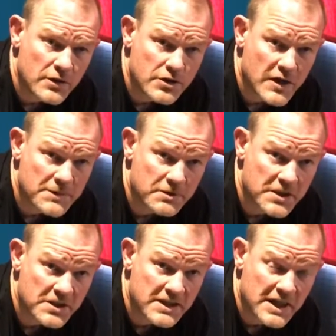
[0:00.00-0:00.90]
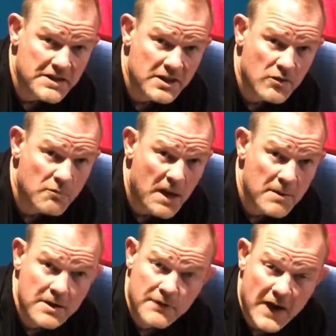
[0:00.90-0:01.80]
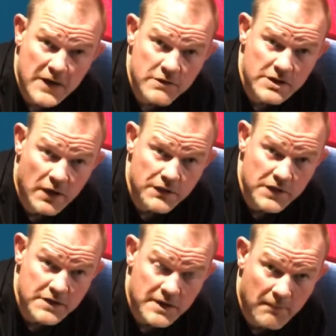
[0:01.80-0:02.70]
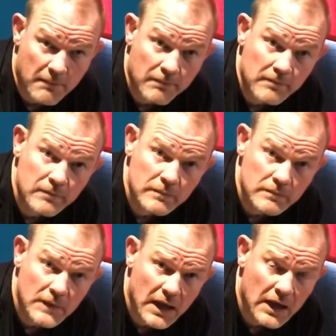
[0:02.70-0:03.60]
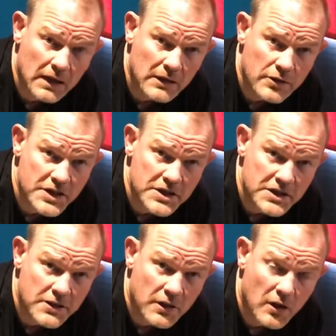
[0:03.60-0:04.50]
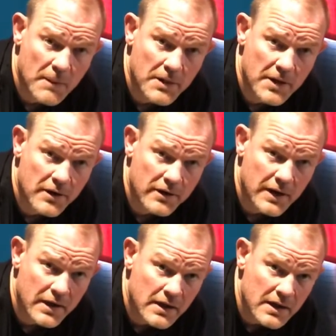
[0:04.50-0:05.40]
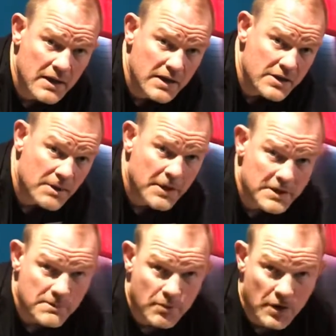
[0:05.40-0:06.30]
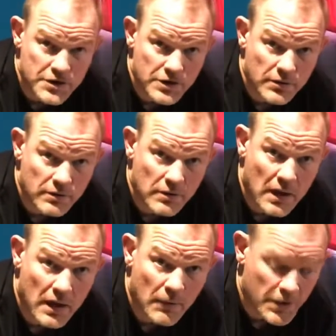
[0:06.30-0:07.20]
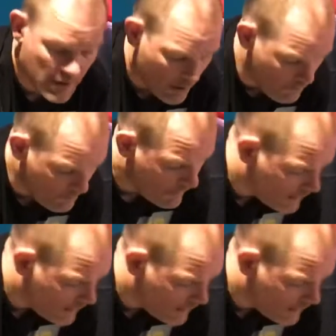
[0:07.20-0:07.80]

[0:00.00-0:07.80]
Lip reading: transport doesn't get dusted, or maybe in the factory itself, so some creature doesn't climb in there and then jump out and surprise you when you get home.